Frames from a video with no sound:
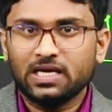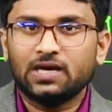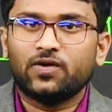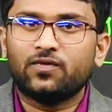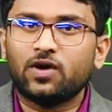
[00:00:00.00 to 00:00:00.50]

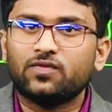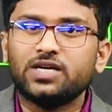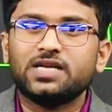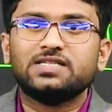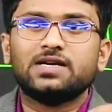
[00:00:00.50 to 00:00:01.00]
If f of
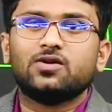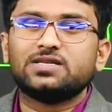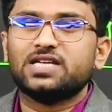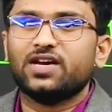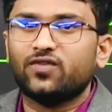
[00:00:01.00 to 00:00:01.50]
A is
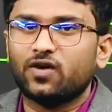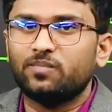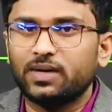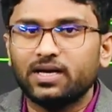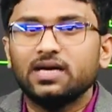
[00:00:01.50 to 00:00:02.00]
equals to f
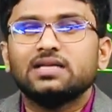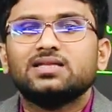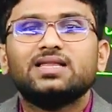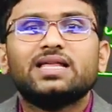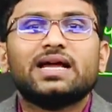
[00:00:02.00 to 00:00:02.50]
of B,
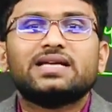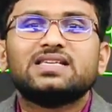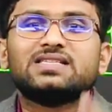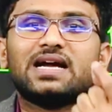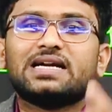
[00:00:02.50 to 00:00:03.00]
then there
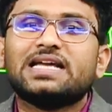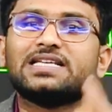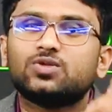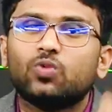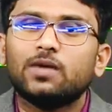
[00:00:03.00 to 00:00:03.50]
exists at
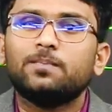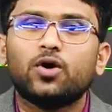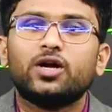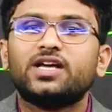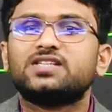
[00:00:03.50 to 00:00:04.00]
least 1
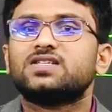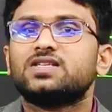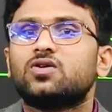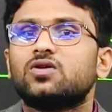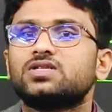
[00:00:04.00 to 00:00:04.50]
point x is
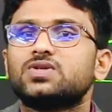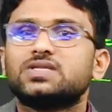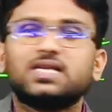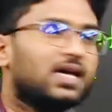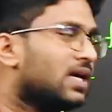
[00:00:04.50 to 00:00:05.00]
equals to
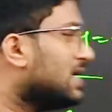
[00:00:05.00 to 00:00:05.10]
c